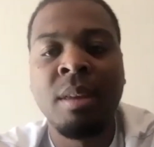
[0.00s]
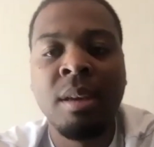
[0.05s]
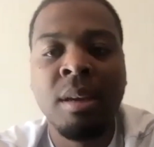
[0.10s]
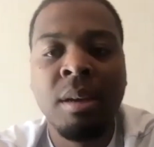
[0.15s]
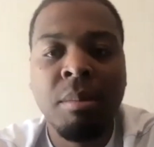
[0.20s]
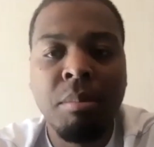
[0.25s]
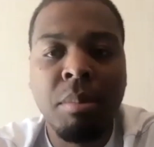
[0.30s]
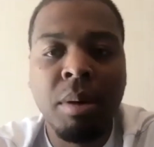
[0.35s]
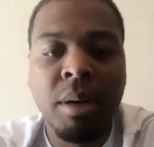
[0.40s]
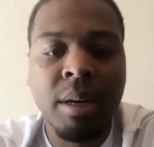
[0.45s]

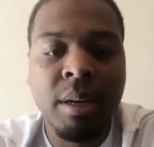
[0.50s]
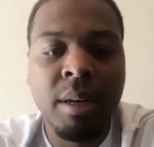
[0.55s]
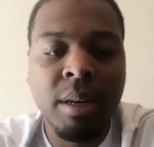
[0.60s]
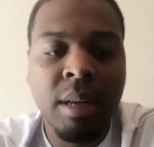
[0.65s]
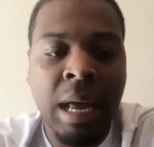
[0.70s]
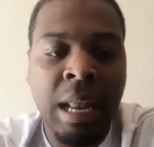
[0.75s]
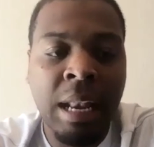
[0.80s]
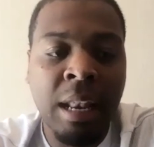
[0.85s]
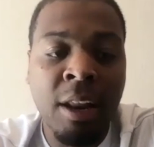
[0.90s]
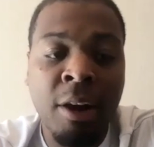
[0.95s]
But I
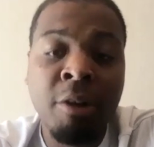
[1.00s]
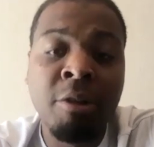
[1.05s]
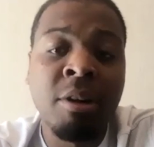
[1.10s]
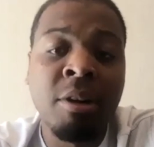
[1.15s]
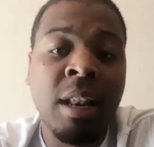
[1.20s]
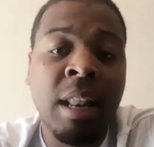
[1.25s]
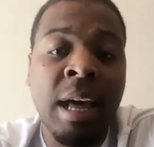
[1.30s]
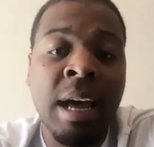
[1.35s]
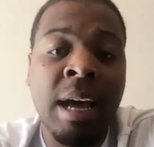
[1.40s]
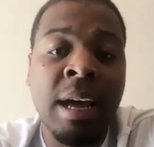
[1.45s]
learned a
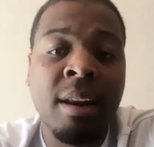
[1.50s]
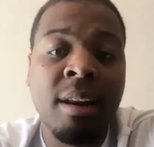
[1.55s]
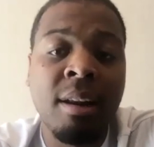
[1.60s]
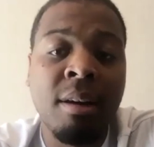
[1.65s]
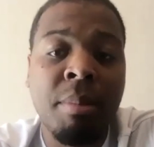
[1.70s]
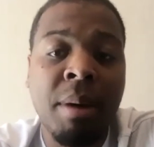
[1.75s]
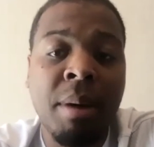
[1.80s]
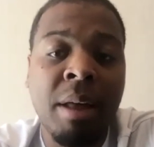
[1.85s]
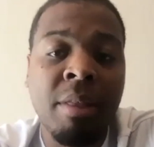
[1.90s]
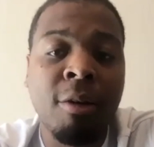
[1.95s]
lot
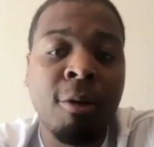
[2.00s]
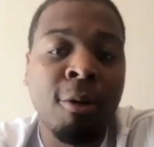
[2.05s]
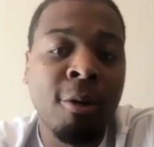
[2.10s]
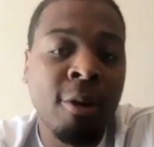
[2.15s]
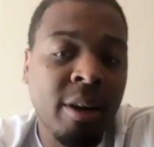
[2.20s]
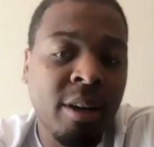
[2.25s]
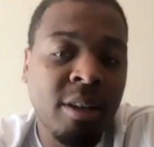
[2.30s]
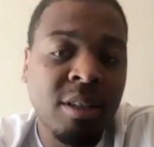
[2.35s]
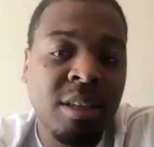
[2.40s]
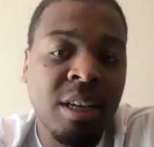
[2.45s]
about the
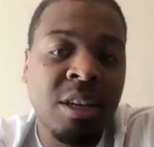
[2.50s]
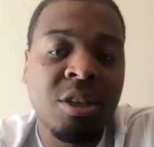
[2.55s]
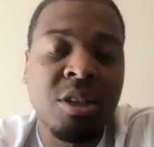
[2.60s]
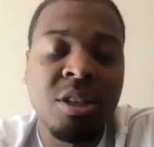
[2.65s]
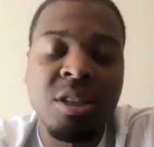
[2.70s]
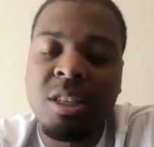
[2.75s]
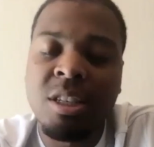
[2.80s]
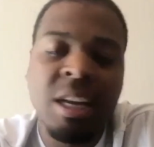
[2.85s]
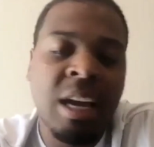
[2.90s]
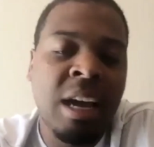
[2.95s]
organization, just
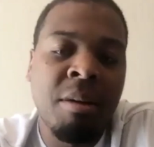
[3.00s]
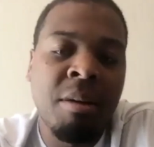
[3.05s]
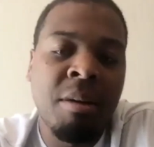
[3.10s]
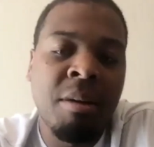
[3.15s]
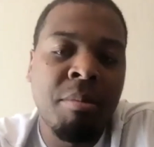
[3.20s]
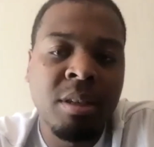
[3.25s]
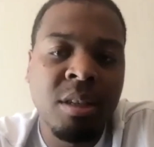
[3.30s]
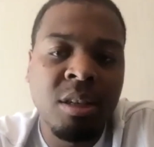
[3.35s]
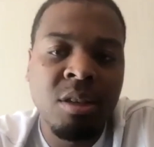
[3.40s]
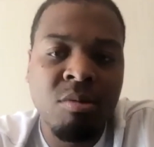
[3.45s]
how
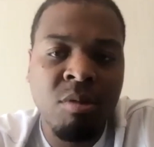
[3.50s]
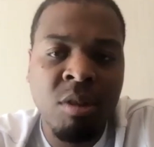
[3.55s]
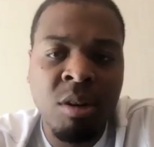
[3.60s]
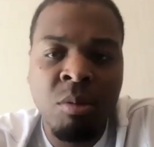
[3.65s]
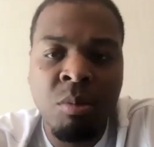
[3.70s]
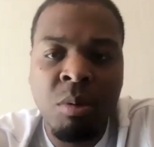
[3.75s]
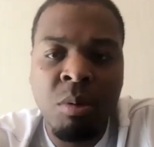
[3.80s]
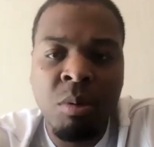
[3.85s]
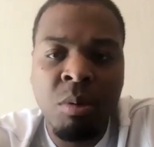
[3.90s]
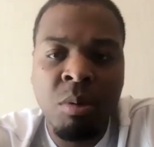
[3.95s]
business run with
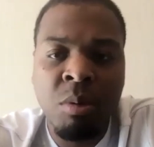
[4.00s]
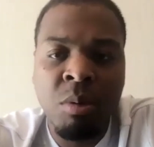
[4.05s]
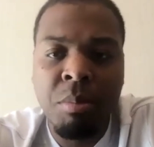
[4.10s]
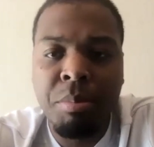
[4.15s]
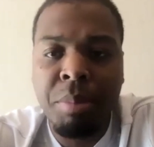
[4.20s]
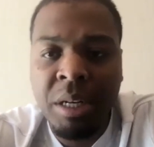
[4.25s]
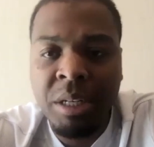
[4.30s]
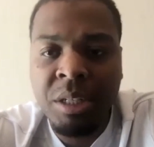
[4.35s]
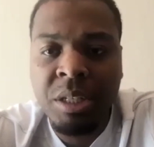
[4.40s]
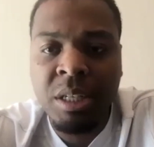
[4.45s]

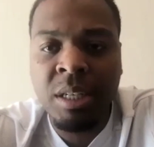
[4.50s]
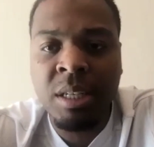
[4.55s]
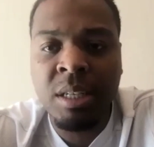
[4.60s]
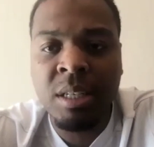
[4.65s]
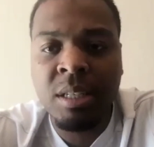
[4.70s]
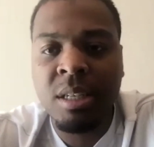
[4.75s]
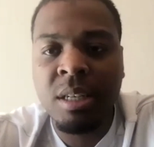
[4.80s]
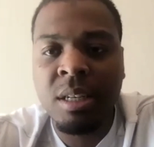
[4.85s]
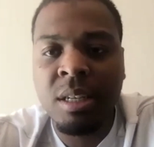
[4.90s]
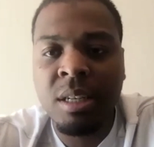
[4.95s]
budgets
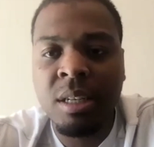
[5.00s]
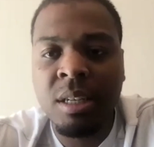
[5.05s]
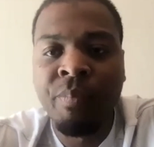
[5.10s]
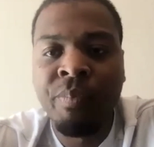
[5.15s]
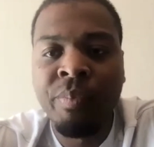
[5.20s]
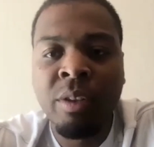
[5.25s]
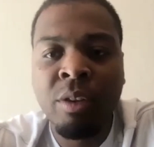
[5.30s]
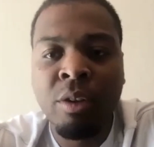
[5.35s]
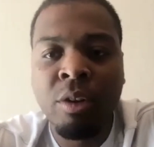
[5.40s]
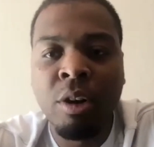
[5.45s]
and,
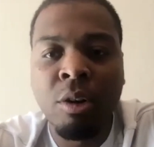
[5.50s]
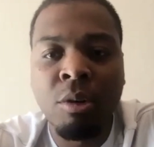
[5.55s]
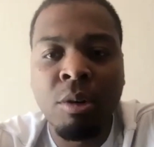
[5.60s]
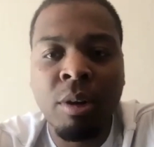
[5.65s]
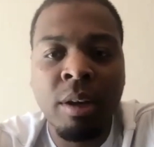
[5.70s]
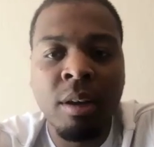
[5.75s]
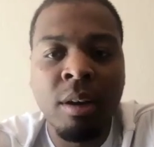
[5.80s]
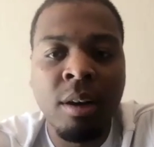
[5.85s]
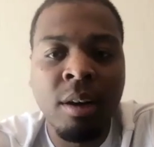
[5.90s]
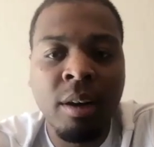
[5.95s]

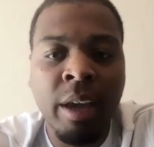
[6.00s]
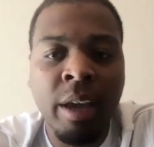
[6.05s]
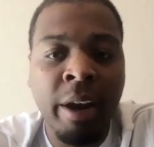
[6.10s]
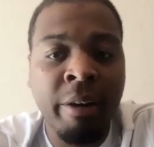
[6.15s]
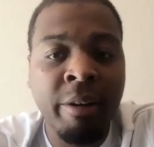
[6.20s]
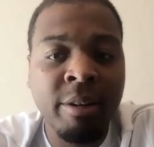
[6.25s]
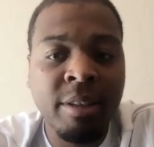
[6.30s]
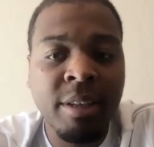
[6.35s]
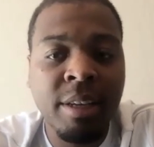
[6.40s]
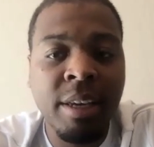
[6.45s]

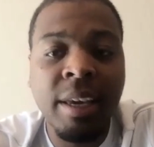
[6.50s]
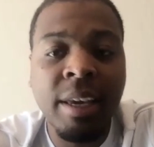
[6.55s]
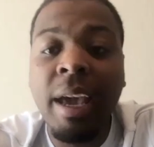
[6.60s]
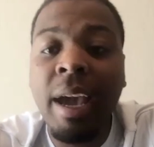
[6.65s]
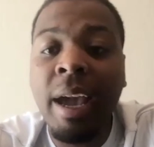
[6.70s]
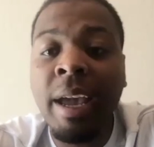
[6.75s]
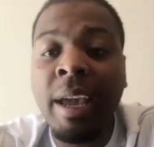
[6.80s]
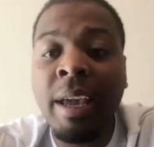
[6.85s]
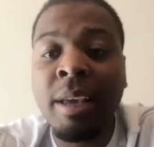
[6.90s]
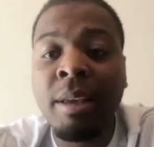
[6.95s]
guaranteed
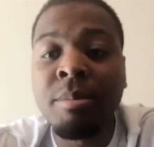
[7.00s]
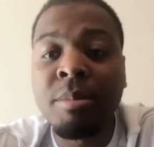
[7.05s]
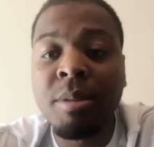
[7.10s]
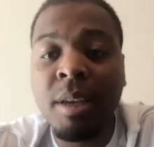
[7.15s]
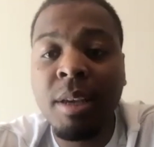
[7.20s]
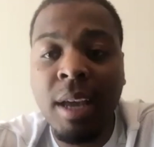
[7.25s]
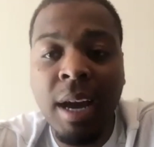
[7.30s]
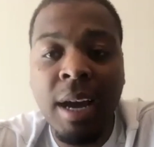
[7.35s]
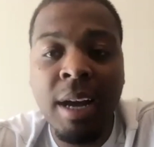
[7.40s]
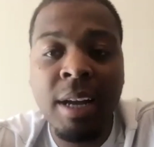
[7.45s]
games and
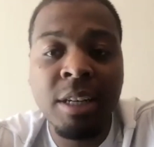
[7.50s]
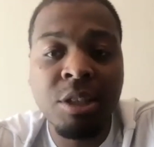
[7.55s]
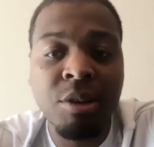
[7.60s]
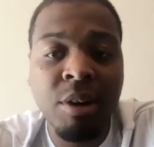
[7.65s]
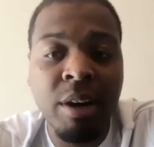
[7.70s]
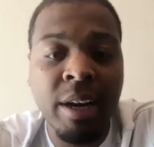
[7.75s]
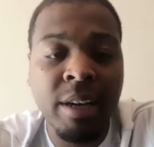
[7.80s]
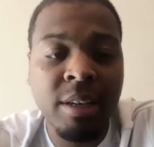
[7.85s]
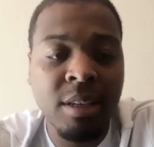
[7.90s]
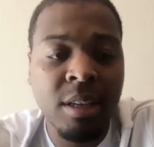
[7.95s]
contracts
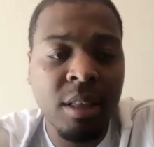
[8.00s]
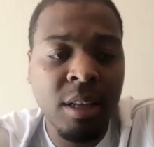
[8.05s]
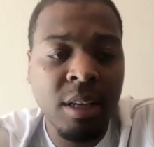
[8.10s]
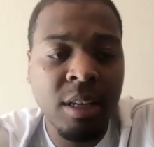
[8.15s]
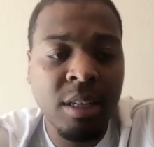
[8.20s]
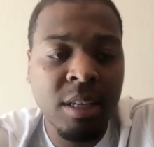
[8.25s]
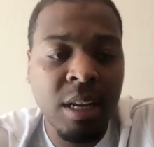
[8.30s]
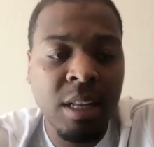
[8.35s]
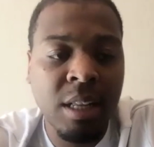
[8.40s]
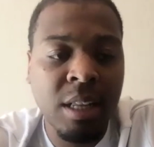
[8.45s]
and things
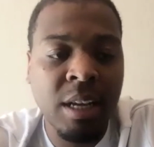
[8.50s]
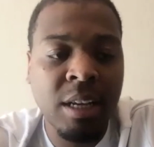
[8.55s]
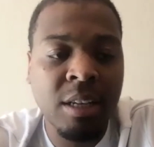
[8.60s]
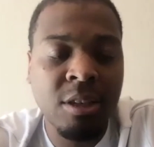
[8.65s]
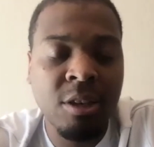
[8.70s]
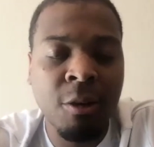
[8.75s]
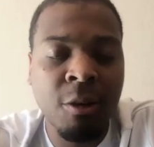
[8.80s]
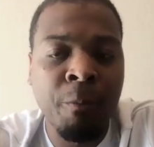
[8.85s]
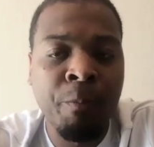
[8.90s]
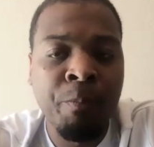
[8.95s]
like that.
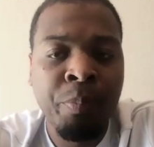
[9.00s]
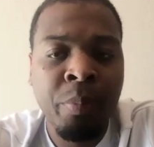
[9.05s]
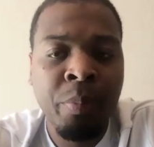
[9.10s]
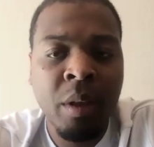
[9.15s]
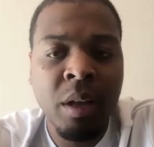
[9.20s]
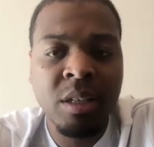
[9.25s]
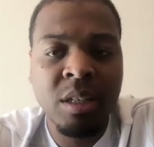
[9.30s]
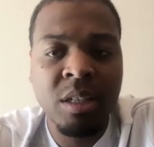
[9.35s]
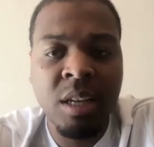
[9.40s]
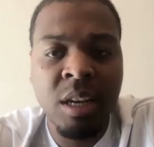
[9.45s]
So it
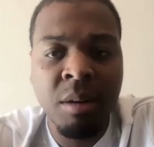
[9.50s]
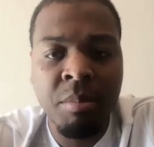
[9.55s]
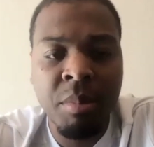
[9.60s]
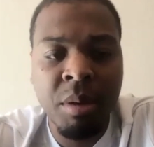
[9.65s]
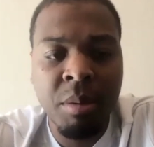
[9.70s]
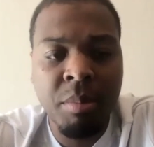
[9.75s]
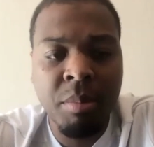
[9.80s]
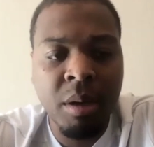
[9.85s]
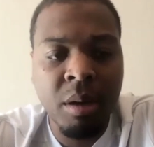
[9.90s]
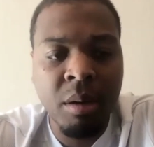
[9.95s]
just helped me
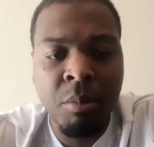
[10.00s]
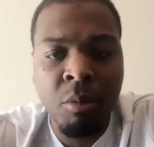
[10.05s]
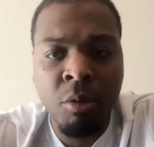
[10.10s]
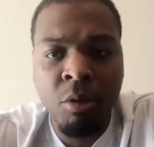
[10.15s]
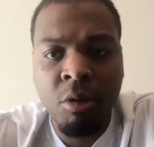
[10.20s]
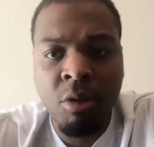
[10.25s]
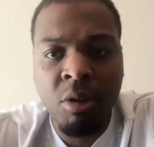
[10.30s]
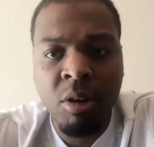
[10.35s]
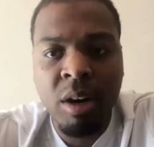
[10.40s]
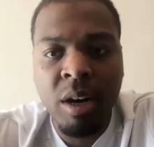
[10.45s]
be a more
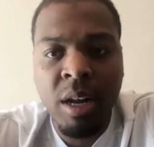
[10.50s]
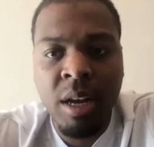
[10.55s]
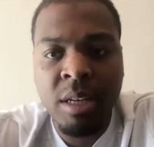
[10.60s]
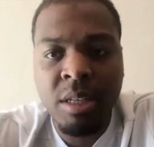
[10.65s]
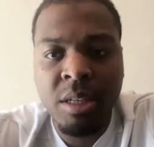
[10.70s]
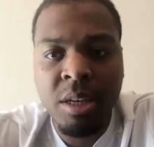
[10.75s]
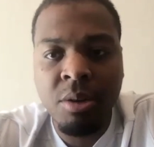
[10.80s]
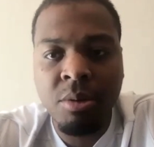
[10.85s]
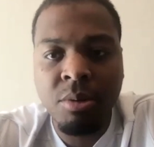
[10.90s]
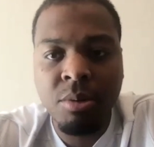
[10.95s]
organized
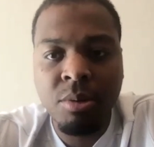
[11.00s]
coach.